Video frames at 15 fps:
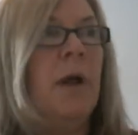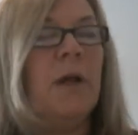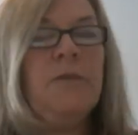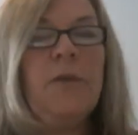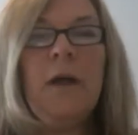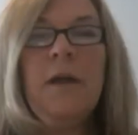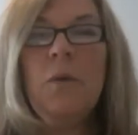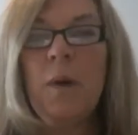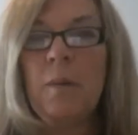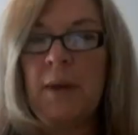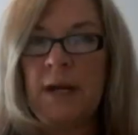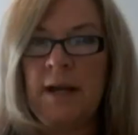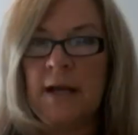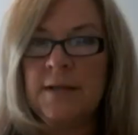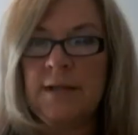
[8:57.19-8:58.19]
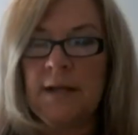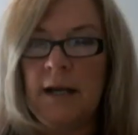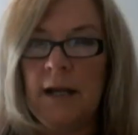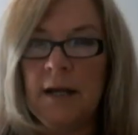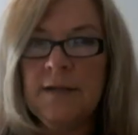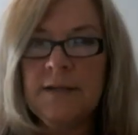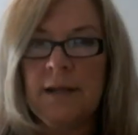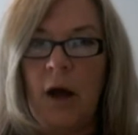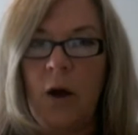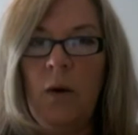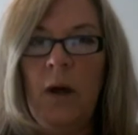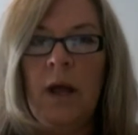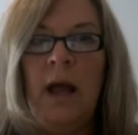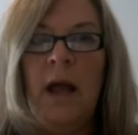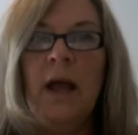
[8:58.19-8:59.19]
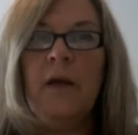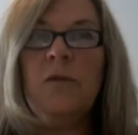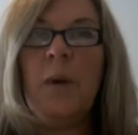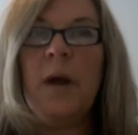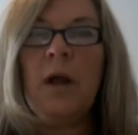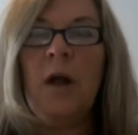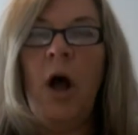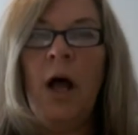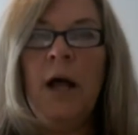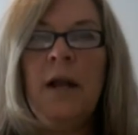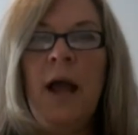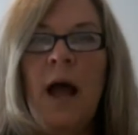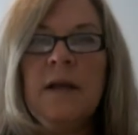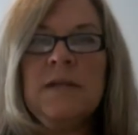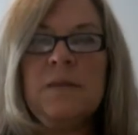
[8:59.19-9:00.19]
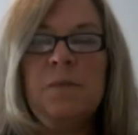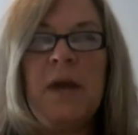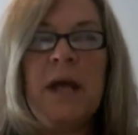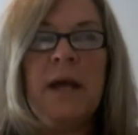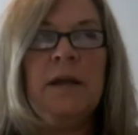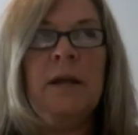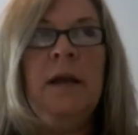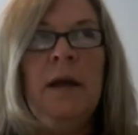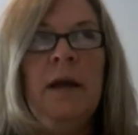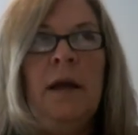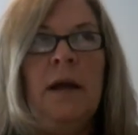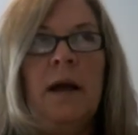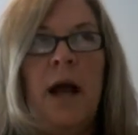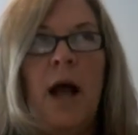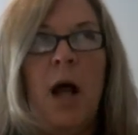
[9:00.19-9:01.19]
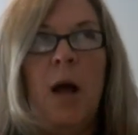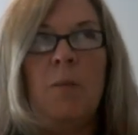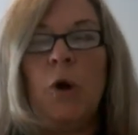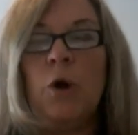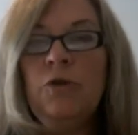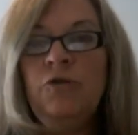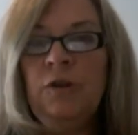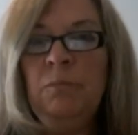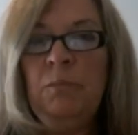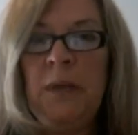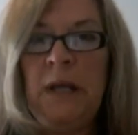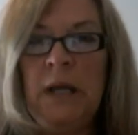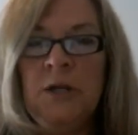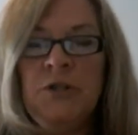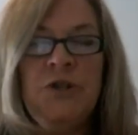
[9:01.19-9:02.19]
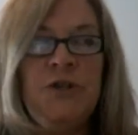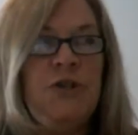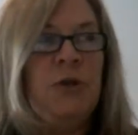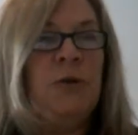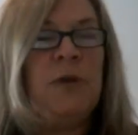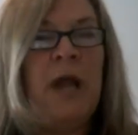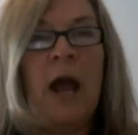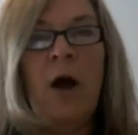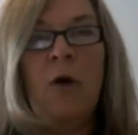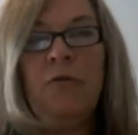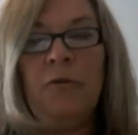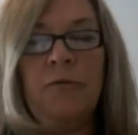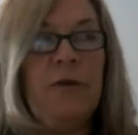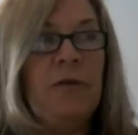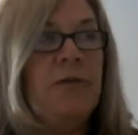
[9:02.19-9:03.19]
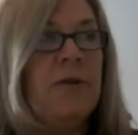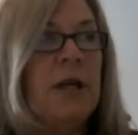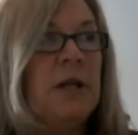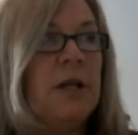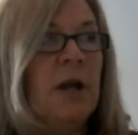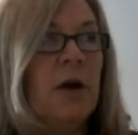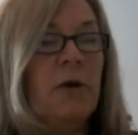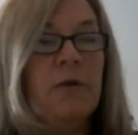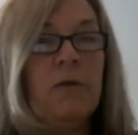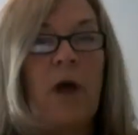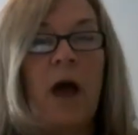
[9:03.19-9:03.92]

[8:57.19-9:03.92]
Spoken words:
I'll tell you what my destiny is, though. It's what God has been urging me to do now for 15 years.